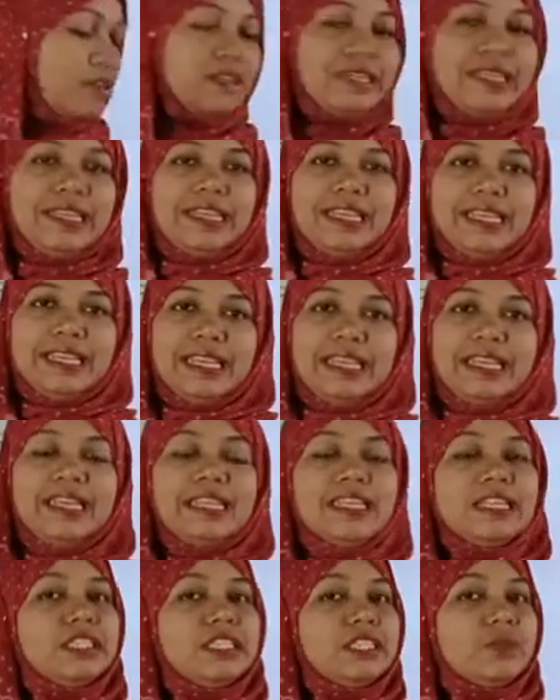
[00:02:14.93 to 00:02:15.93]
In
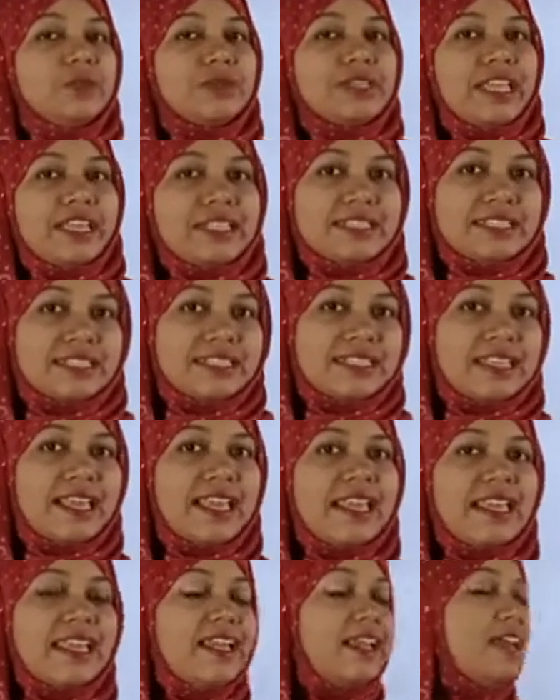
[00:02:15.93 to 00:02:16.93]
English we can
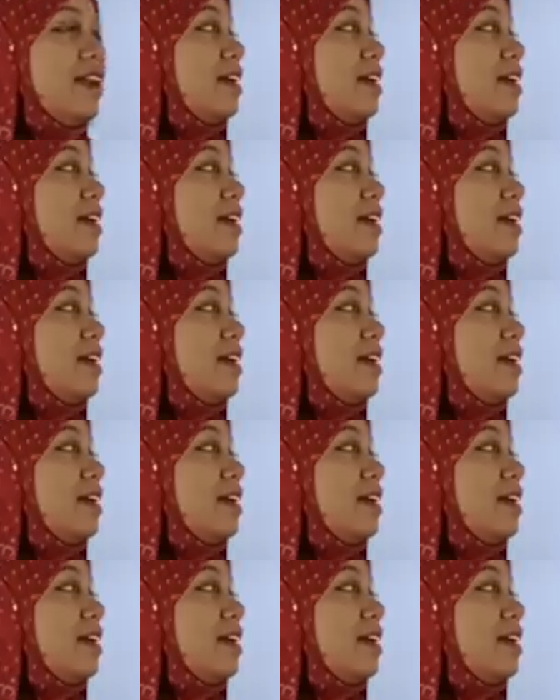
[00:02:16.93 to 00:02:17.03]
say